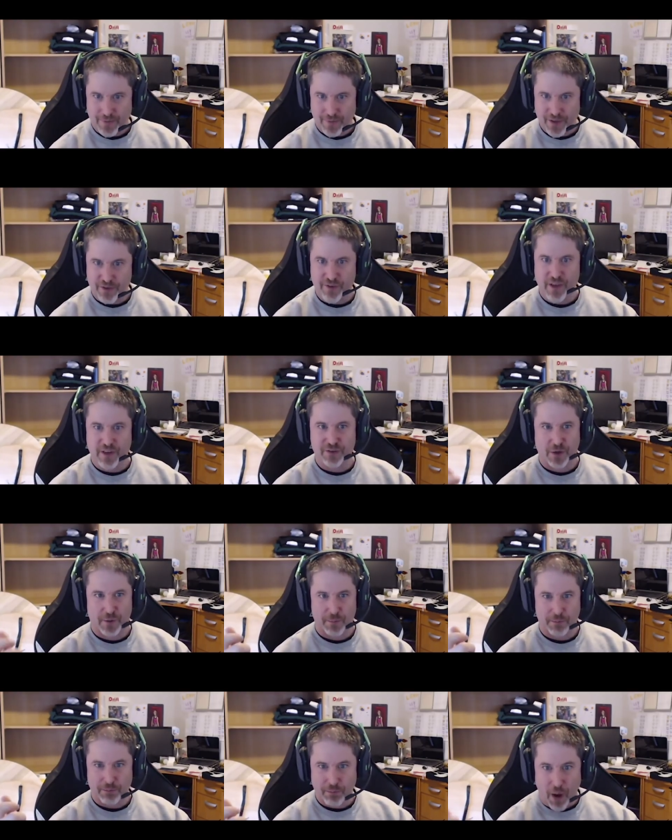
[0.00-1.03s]
These things are
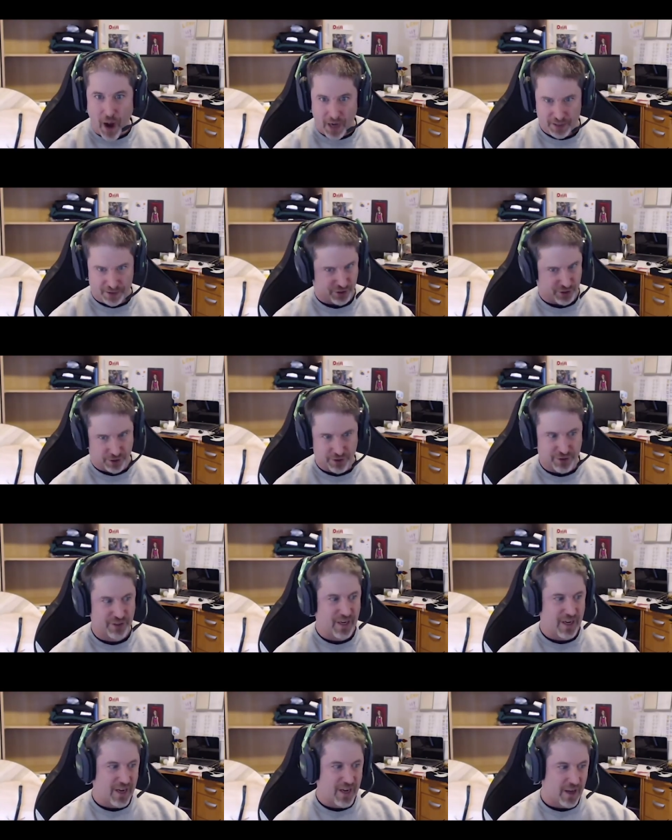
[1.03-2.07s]
monsters.
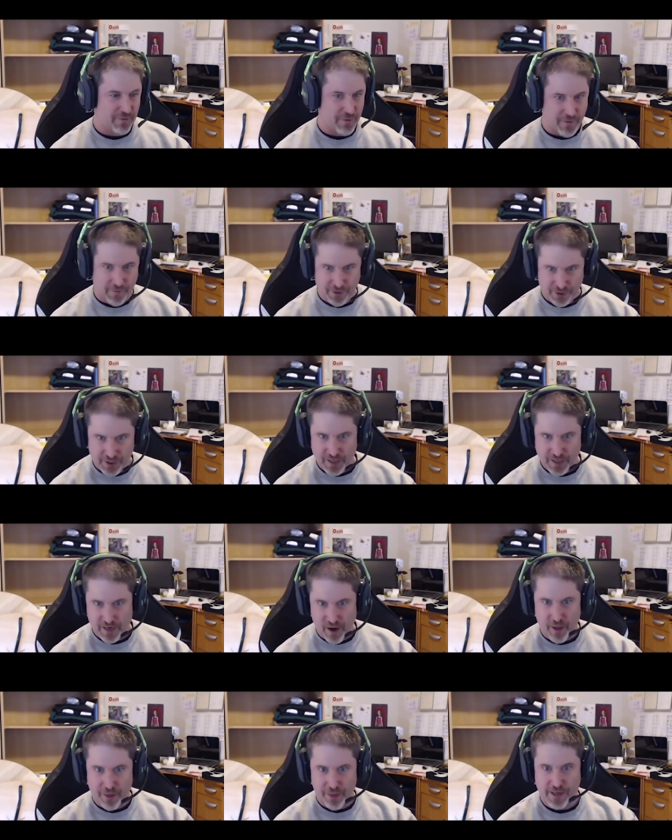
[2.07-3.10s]
If you've ever seen
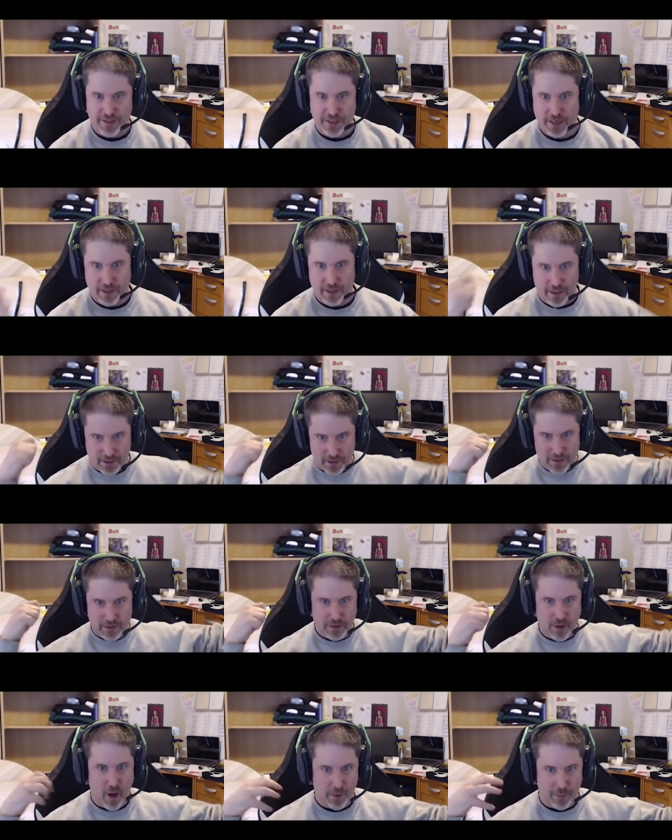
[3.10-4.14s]
an authentic
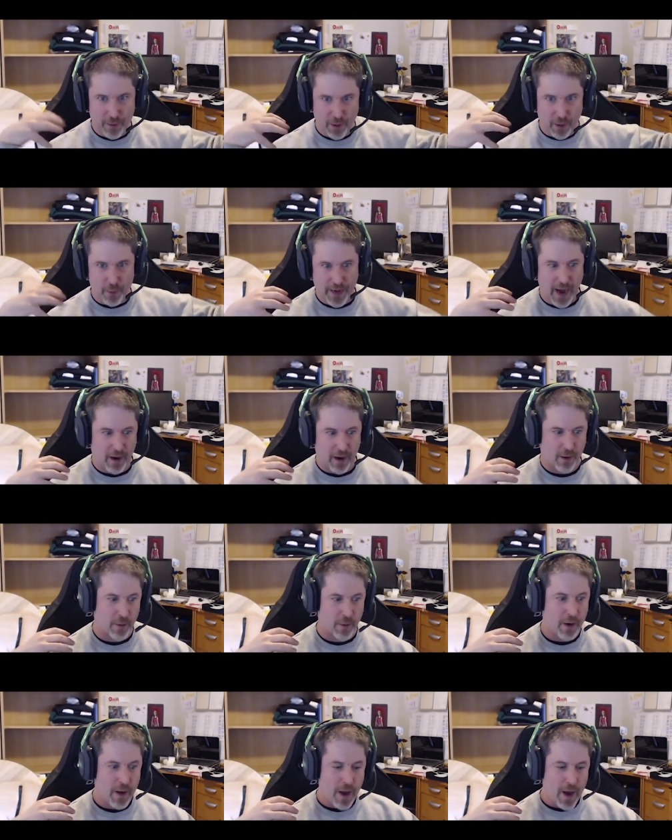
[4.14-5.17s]
longbow and
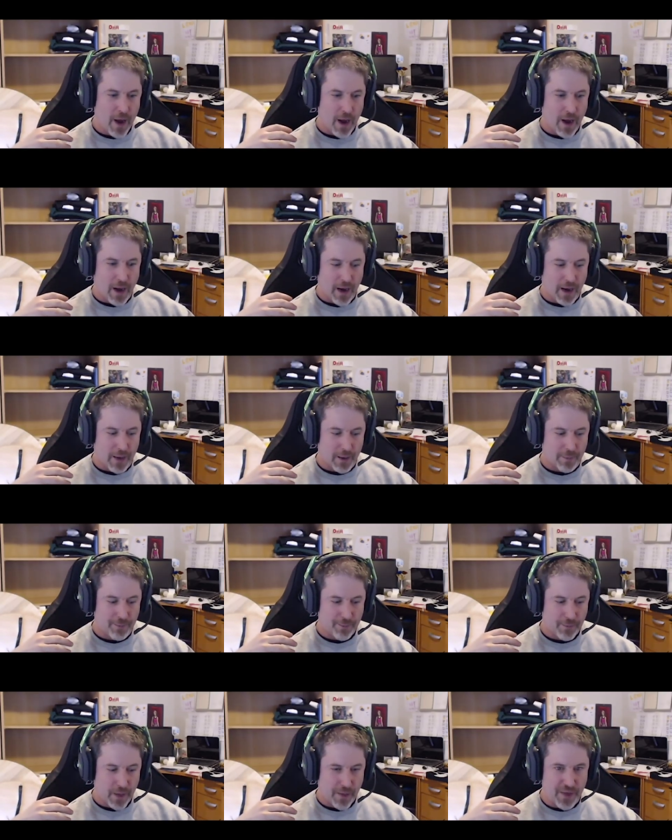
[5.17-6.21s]
arrow, um,
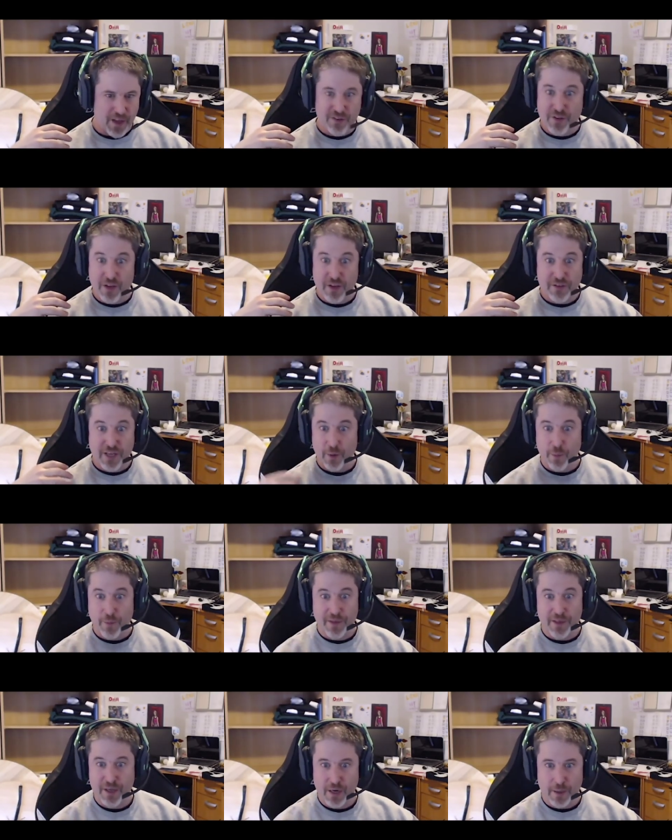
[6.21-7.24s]
these things hit with
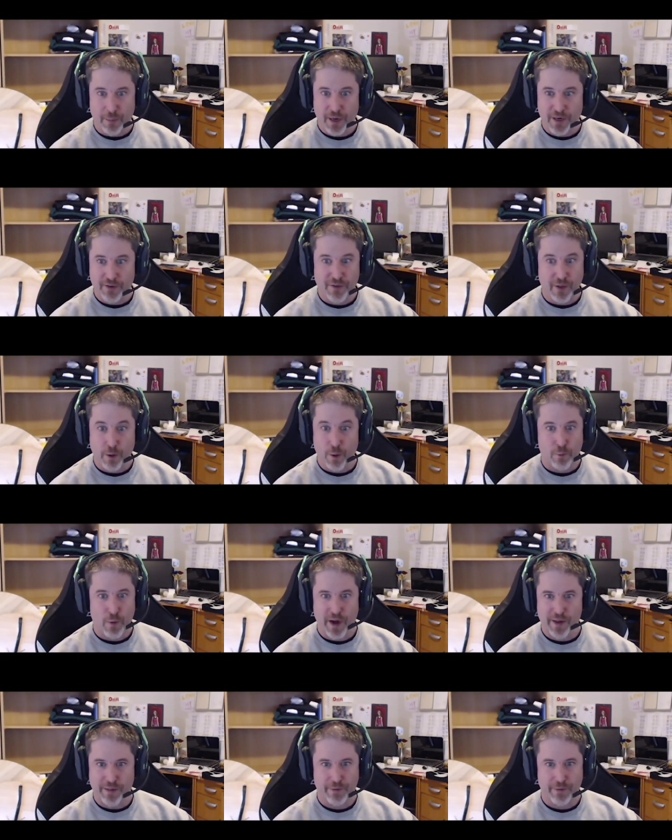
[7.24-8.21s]
a ton of bricks. They'll go right